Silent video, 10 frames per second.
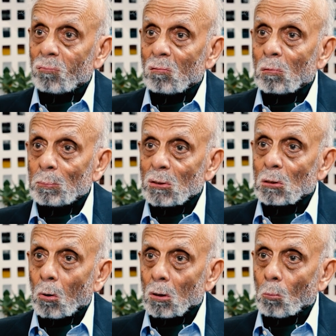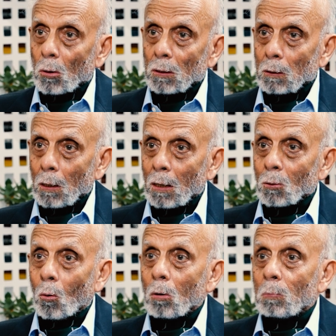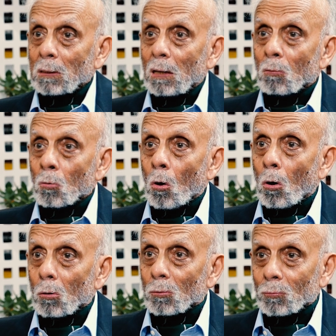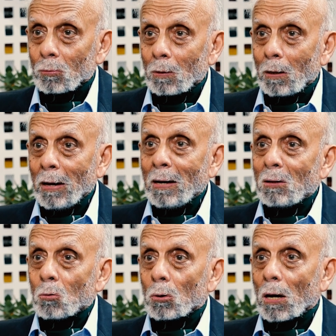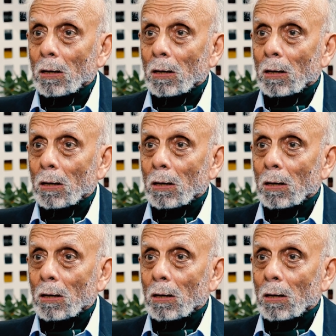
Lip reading: will we be tomorrow morning?" And the whole battalion roars in Dogra.